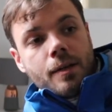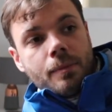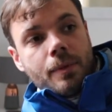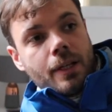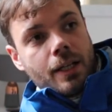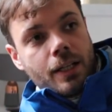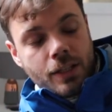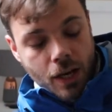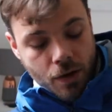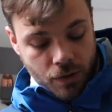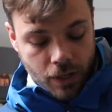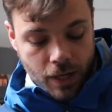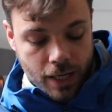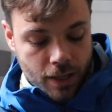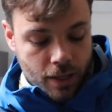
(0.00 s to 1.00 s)
but I don't
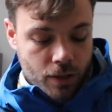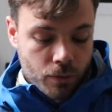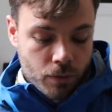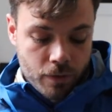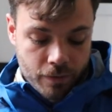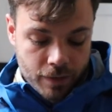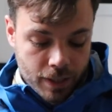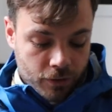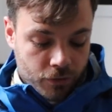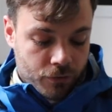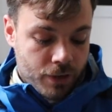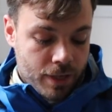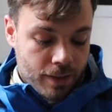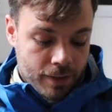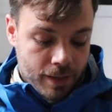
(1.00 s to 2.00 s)
like the thought of these
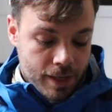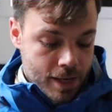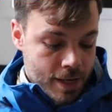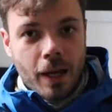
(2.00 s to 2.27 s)
freezing.